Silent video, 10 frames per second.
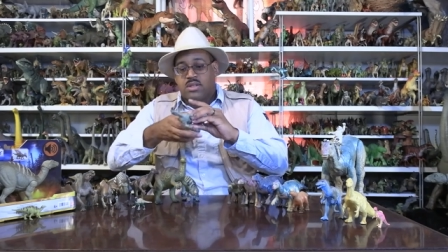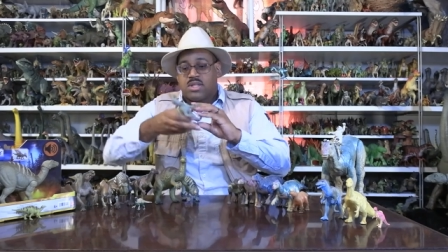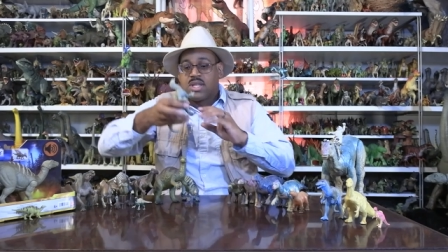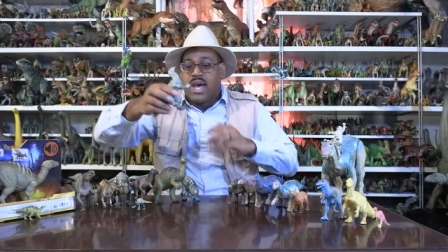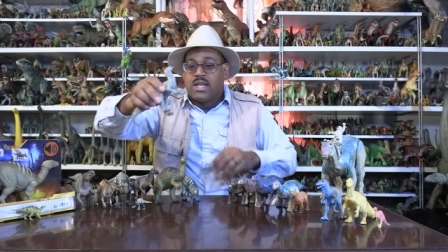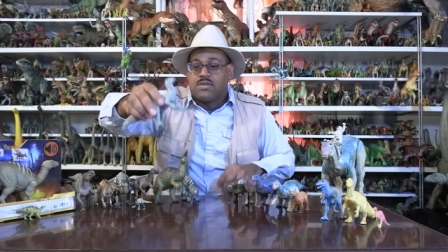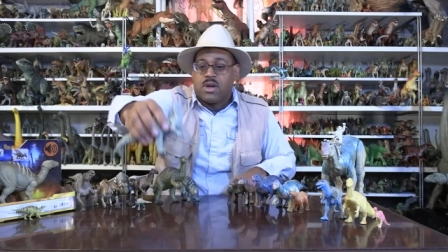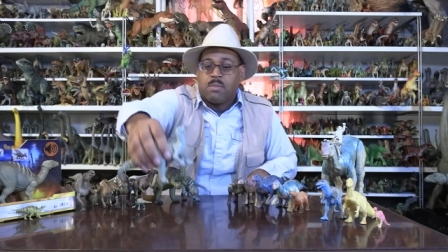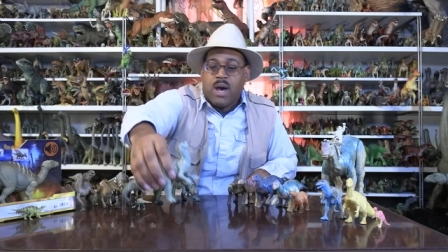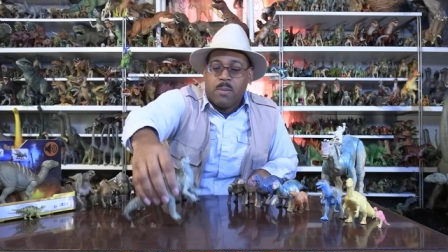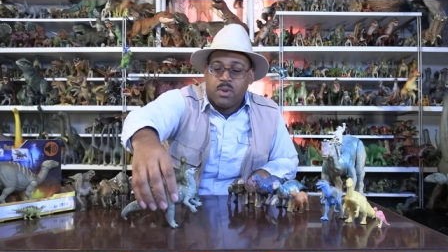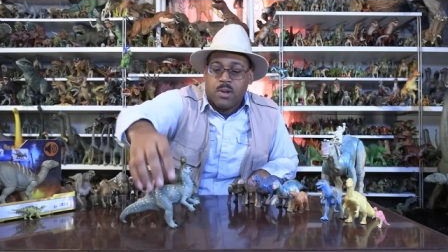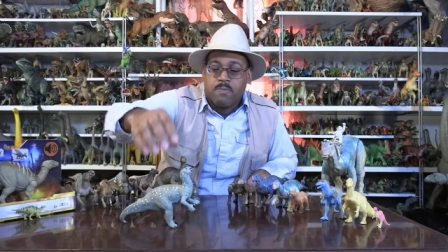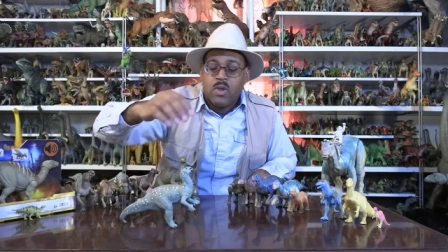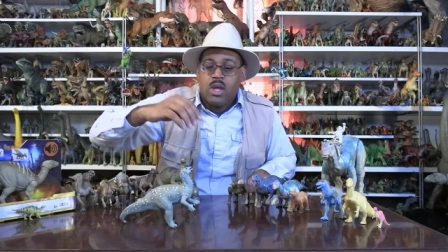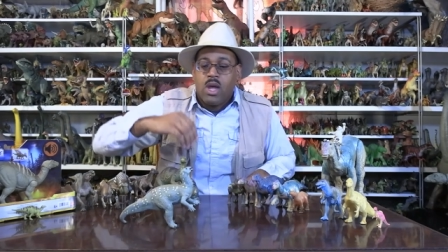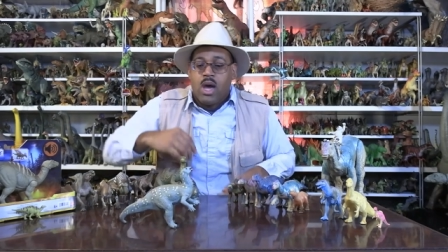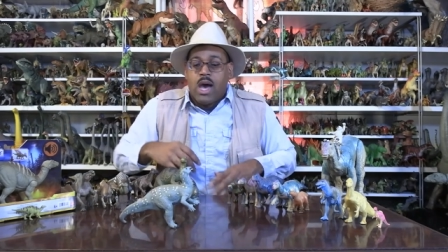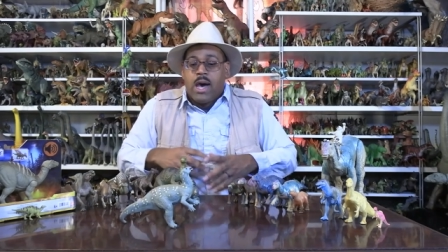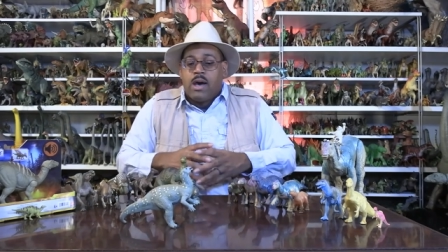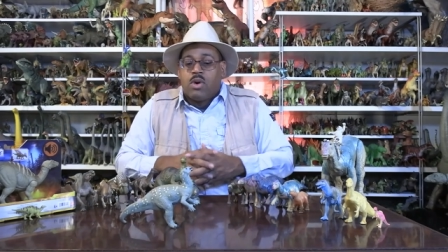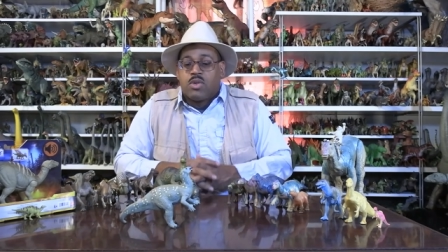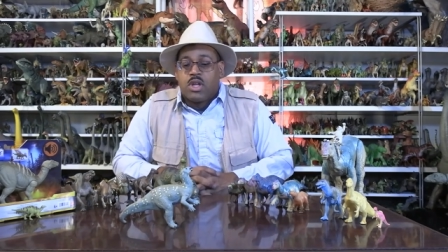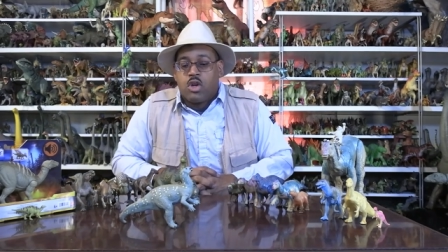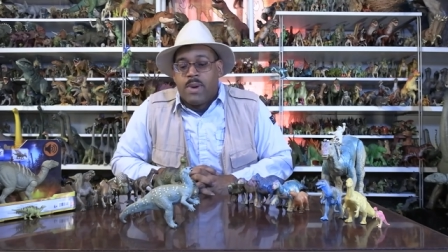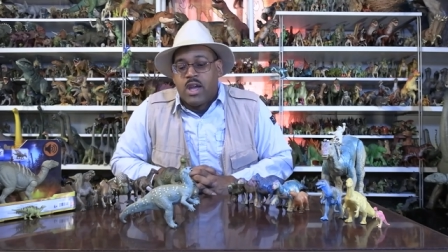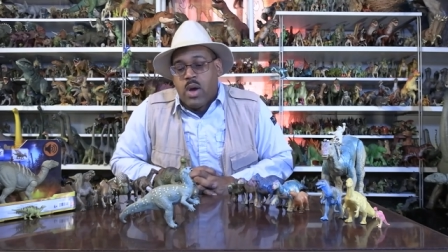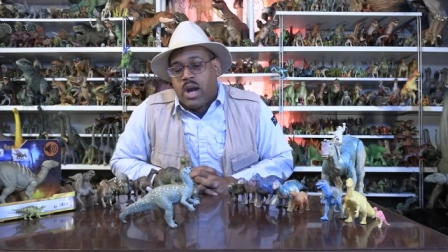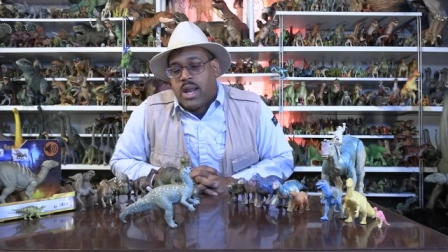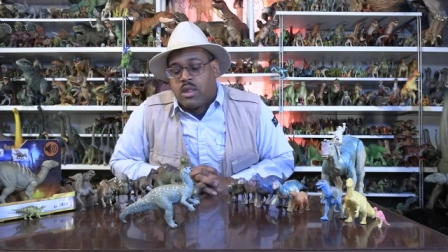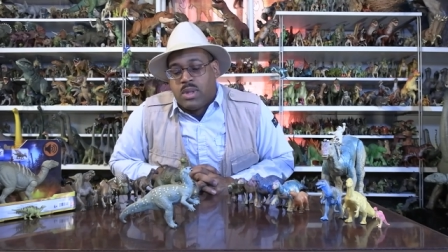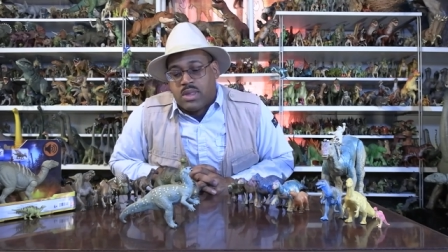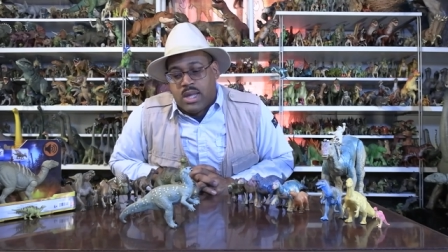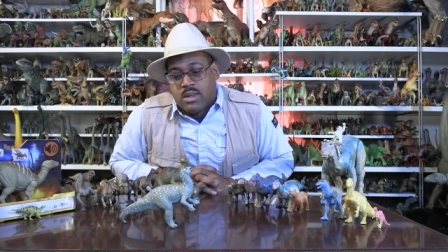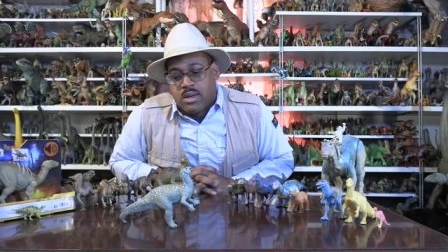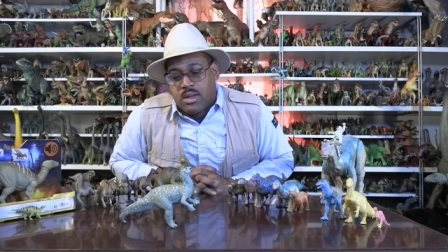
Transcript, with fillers: So this guy is very popular. Uh, what's really cool about Iguanodon is we think,